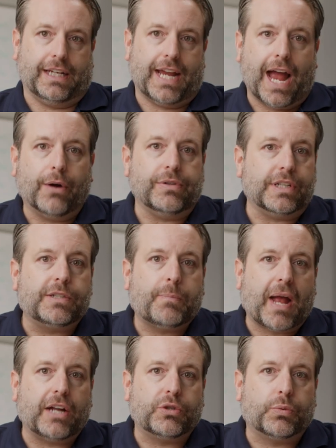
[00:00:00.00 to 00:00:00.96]
how
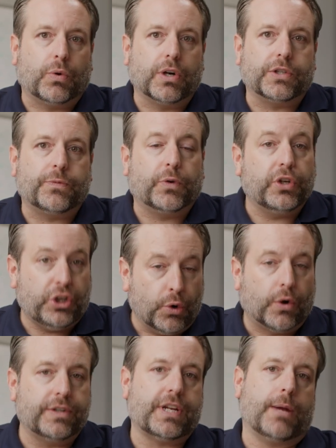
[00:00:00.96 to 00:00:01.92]
dispatch works for
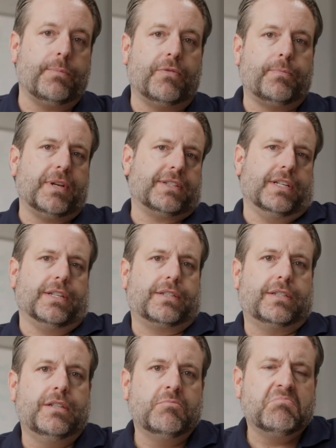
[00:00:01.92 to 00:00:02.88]
your type of
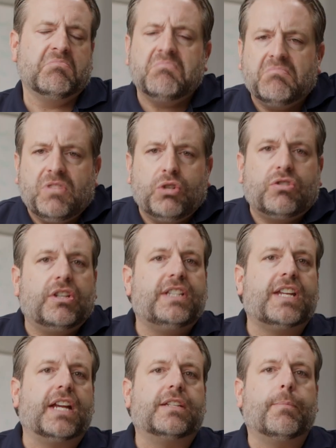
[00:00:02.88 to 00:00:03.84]
business. Usually
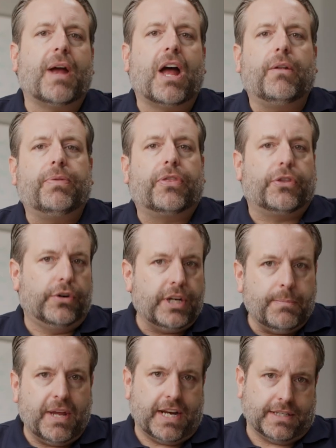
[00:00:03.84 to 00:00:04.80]
takes about
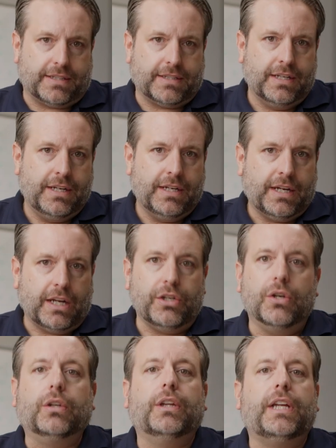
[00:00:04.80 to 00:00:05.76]
30 minutes, and
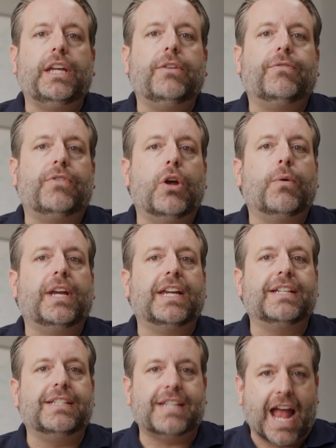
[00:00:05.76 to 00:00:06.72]
you'll leave knowing
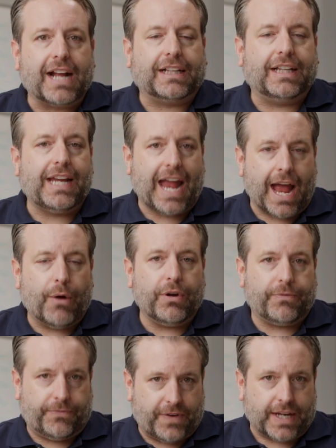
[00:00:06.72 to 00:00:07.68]
exactly how
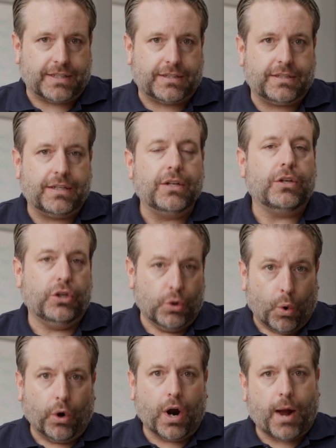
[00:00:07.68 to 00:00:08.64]
it fits
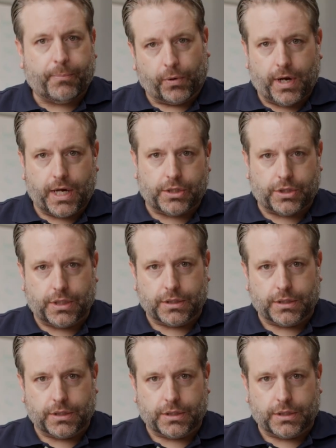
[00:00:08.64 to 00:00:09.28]
your operation.